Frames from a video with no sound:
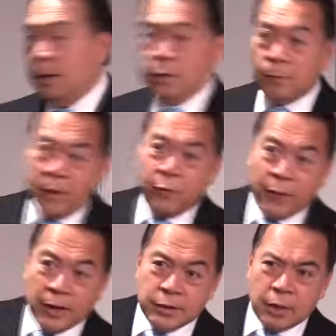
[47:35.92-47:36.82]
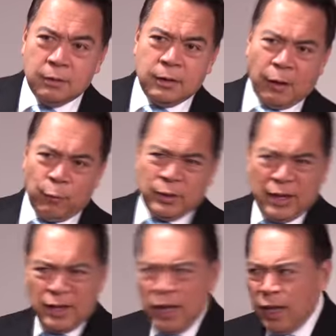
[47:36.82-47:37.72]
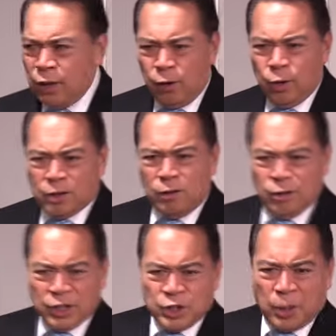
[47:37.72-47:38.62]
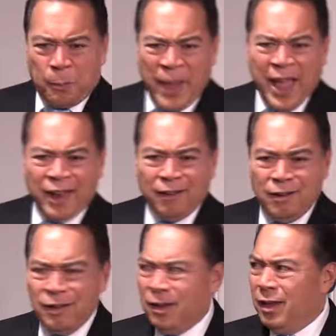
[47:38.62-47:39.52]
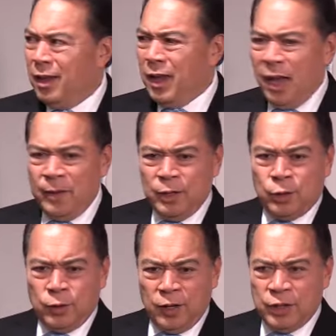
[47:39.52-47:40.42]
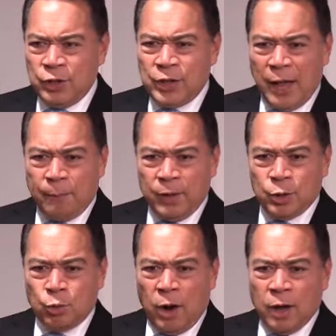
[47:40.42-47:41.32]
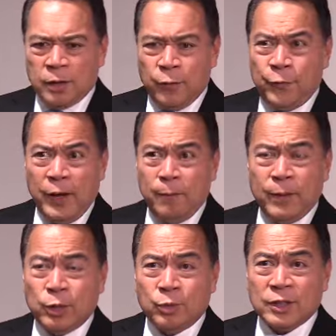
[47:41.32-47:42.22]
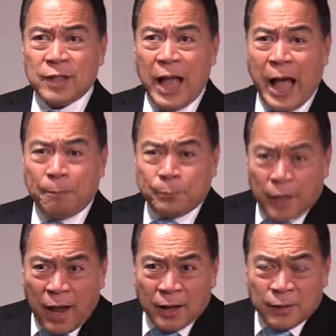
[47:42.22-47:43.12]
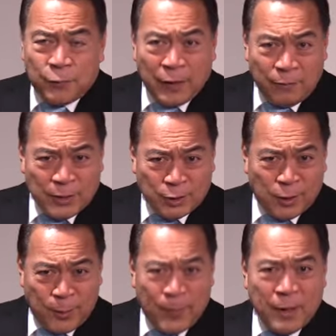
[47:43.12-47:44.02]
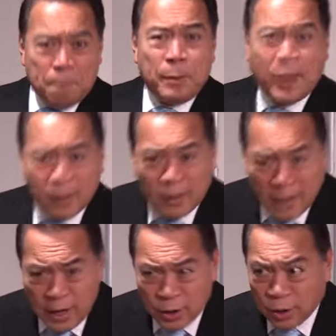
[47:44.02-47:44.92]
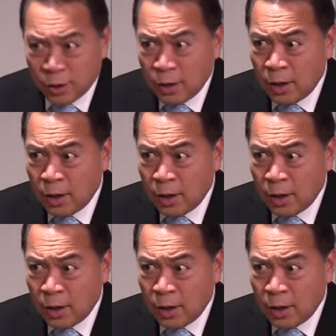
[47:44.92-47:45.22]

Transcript: So my friend said, look at Japan. I mean, during the Japanese war, the Philippines was up there. The Philippines could have been a better nation.